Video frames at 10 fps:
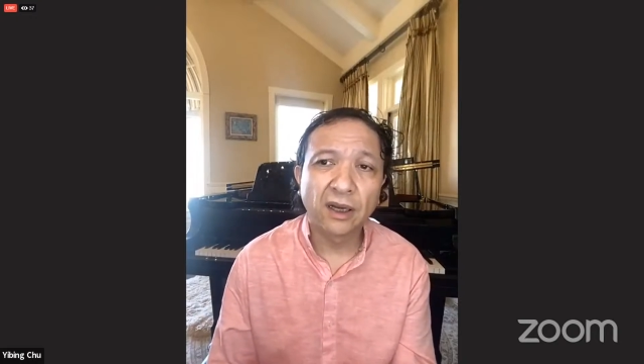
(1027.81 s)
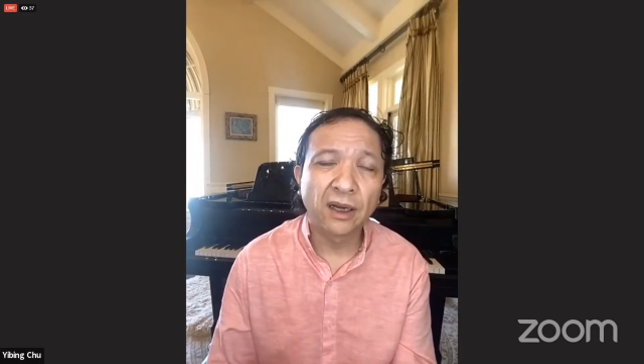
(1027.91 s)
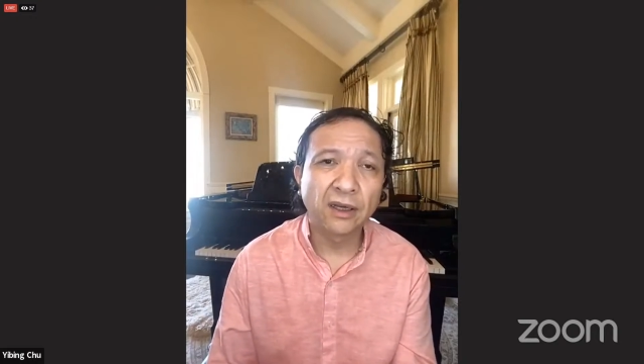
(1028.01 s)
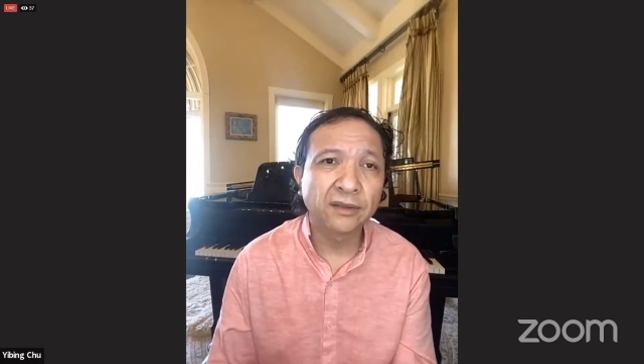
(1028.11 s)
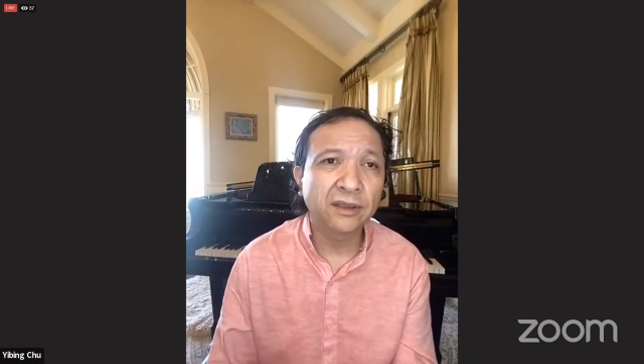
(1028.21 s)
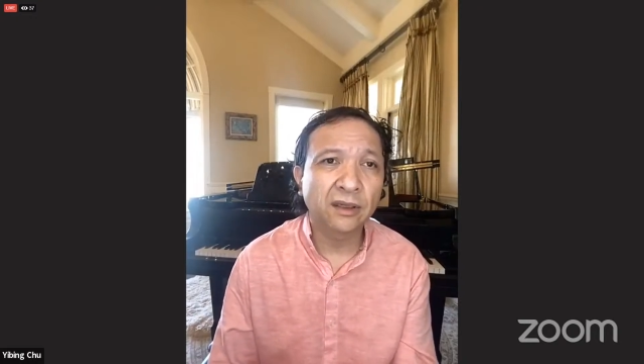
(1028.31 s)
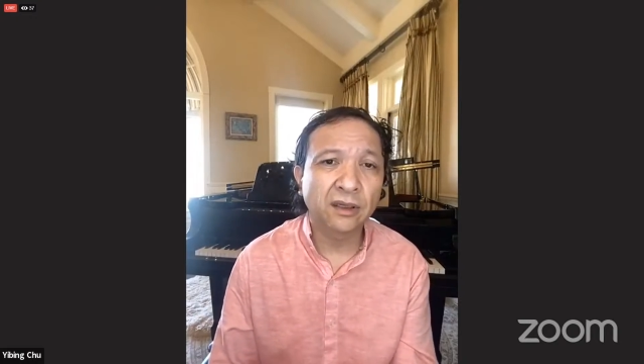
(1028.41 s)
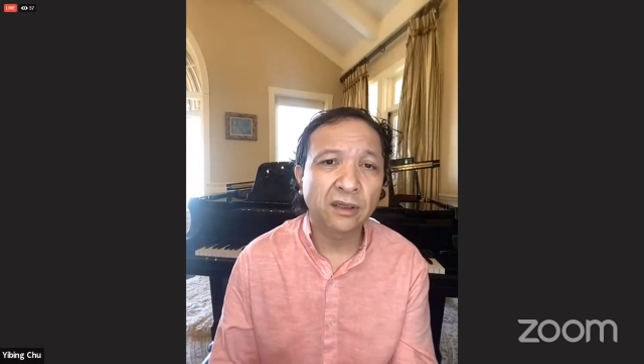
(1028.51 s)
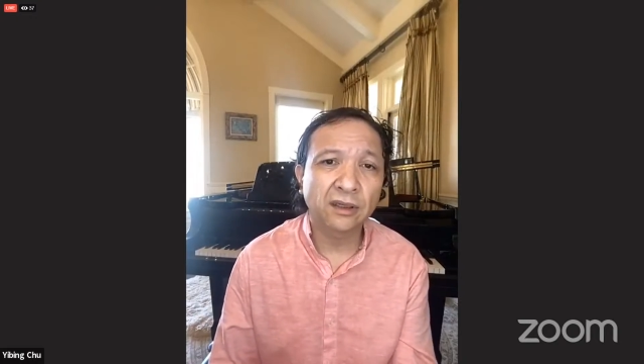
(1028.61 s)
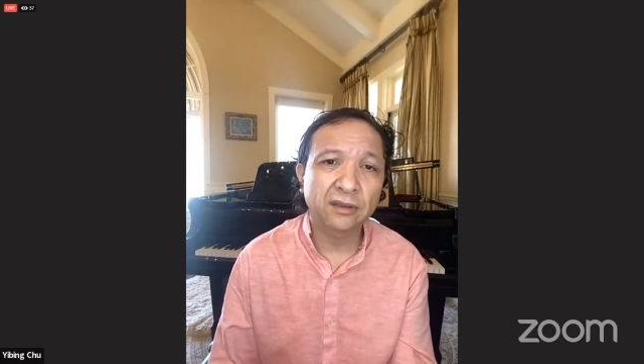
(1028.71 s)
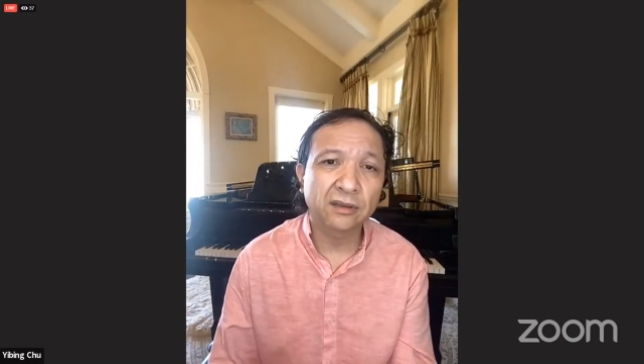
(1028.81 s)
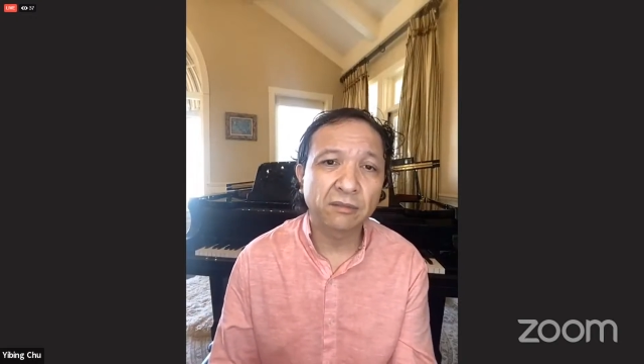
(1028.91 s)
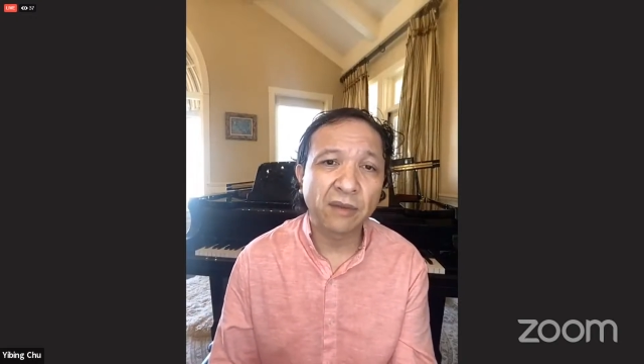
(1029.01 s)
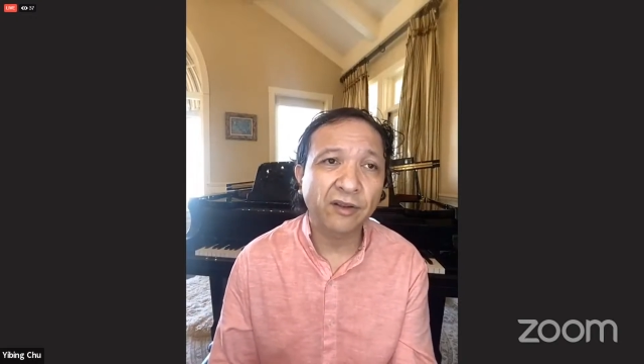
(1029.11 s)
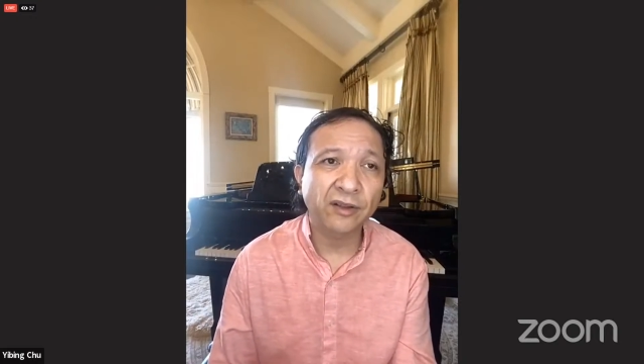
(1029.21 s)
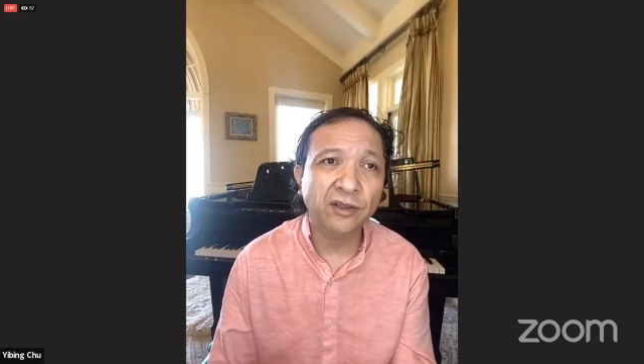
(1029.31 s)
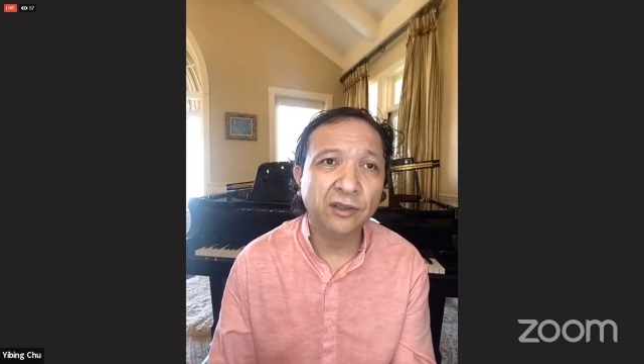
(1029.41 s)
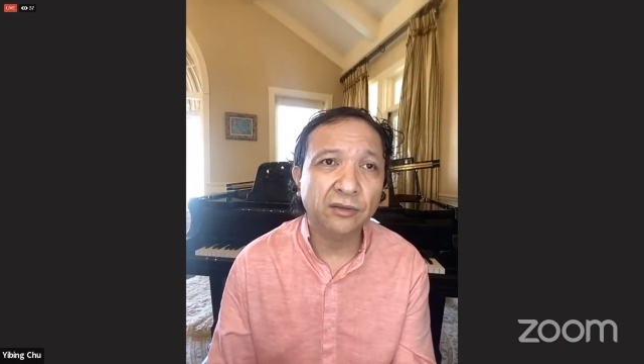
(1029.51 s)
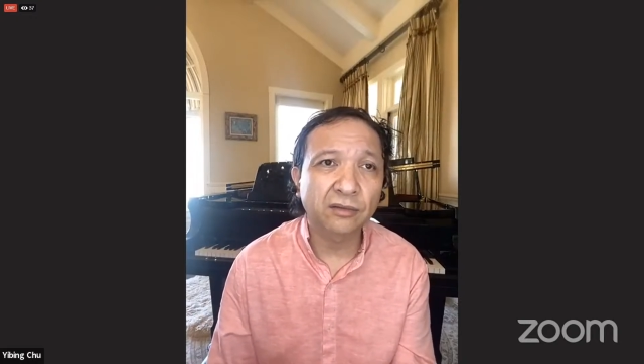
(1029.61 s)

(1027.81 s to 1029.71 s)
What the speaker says: and my father